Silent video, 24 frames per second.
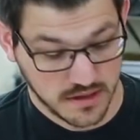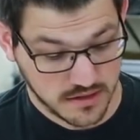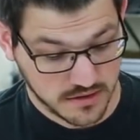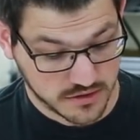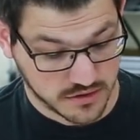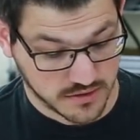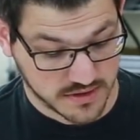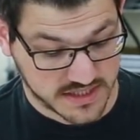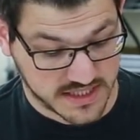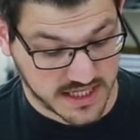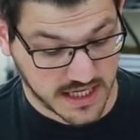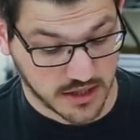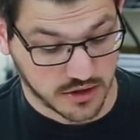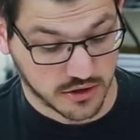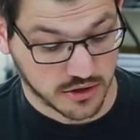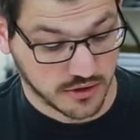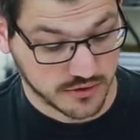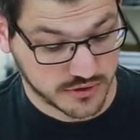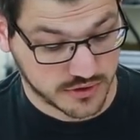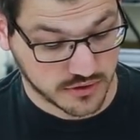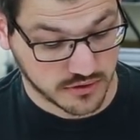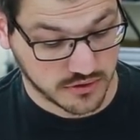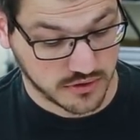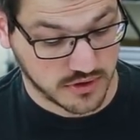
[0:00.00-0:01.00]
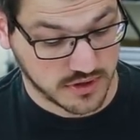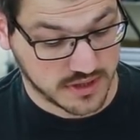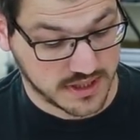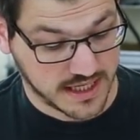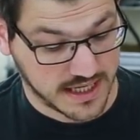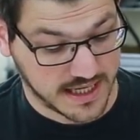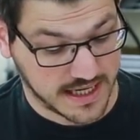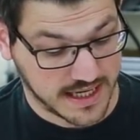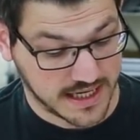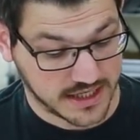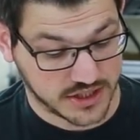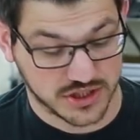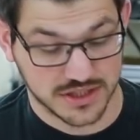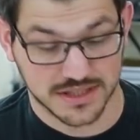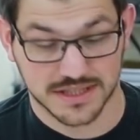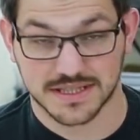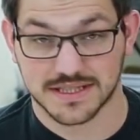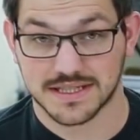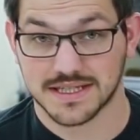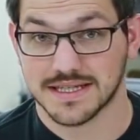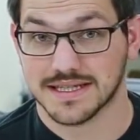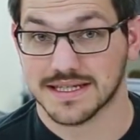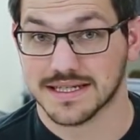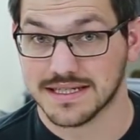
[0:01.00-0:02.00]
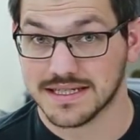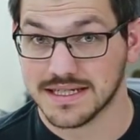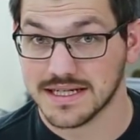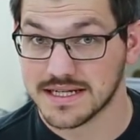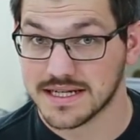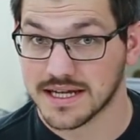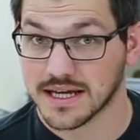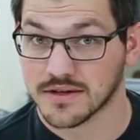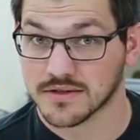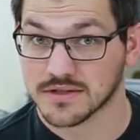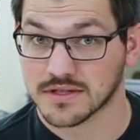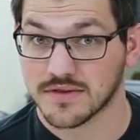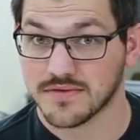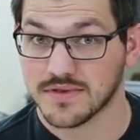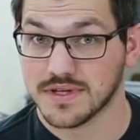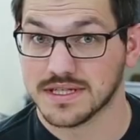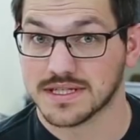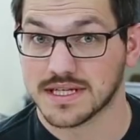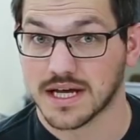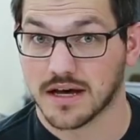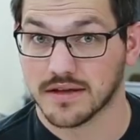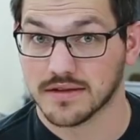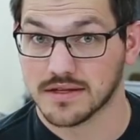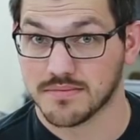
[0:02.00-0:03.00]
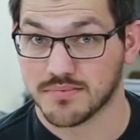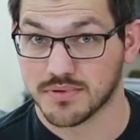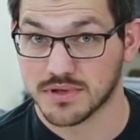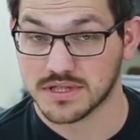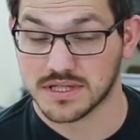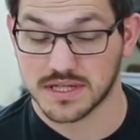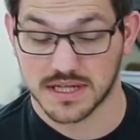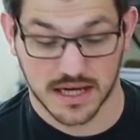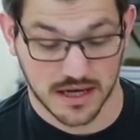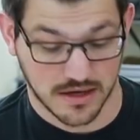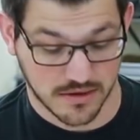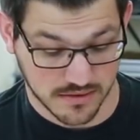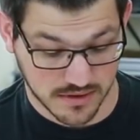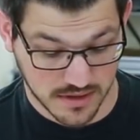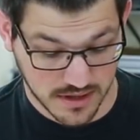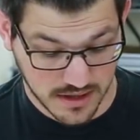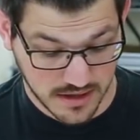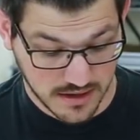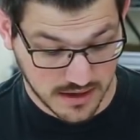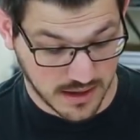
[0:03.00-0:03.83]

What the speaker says: So let's take a closer look and actually see the details of these, how they printed out.